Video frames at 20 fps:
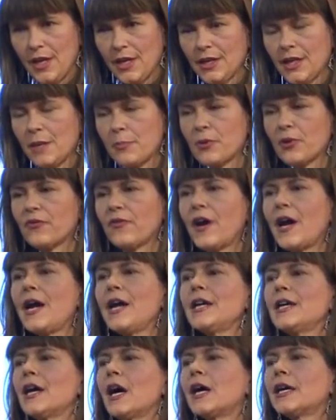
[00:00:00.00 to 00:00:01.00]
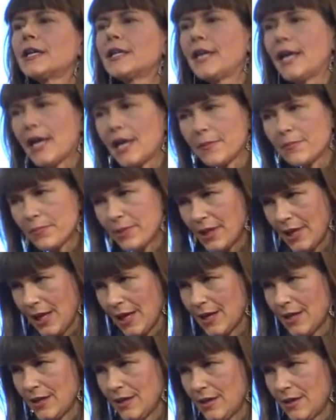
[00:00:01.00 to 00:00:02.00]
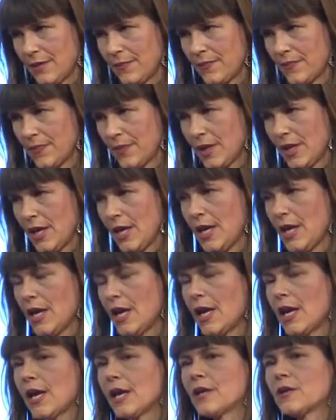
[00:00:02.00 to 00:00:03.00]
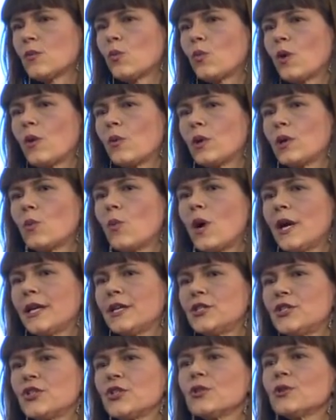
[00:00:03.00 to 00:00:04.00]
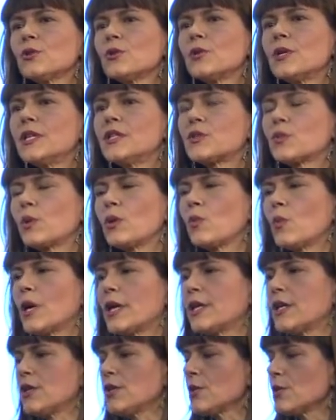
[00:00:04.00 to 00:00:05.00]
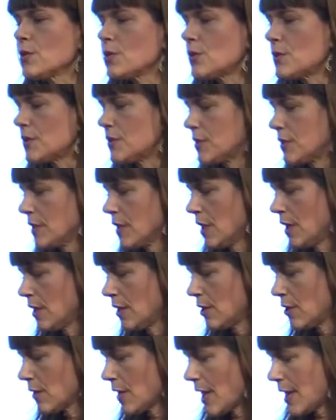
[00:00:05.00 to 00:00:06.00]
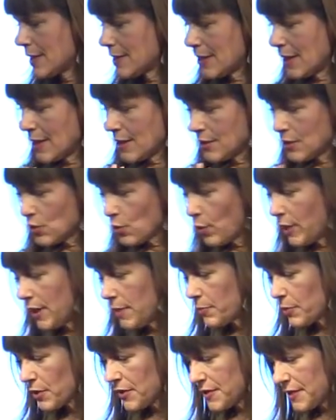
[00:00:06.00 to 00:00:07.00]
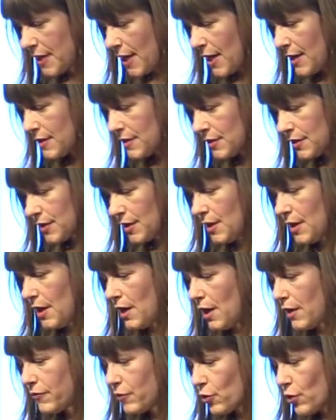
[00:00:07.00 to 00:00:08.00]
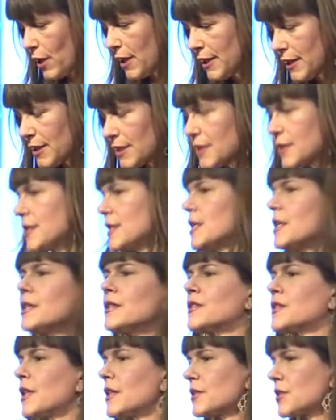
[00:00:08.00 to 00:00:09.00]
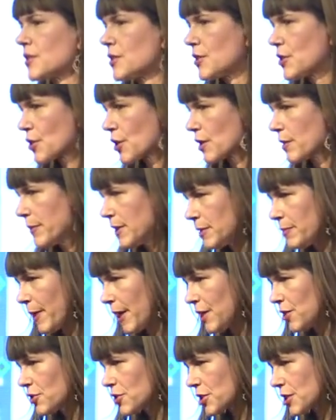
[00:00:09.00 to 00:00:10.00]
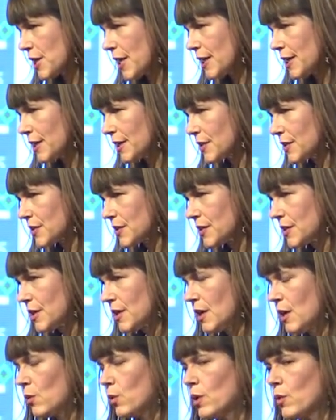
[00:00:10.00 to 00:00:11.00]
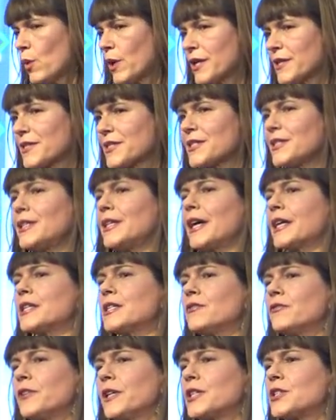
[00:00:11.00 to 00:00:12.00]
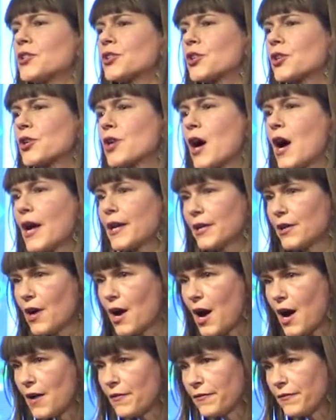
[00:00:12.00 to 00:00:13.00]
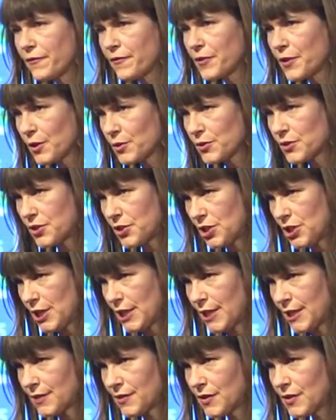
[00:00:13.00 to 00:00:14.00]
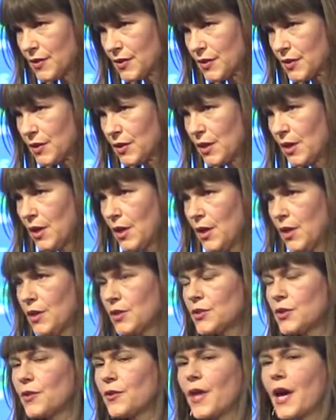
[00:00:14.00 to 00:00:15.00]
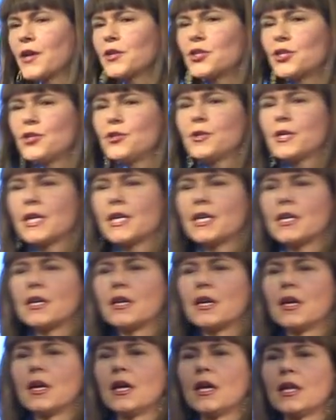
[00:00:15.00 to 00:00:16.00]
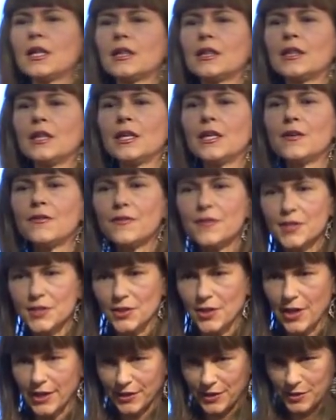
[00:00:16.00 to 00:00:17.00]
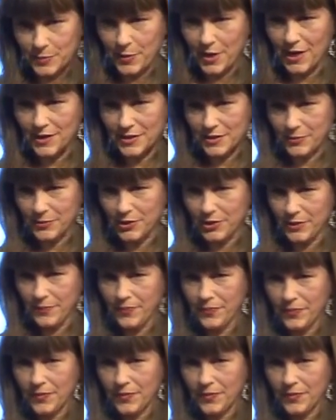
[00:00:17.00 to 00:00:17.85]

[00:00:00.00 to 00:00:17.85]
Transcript: They provide a game plan. And what we want to do is we want to use, that 10 to 20% of chronic disease that's determined by your genetics. We want to selectively turn on and off those genes so that you can live as long as possible.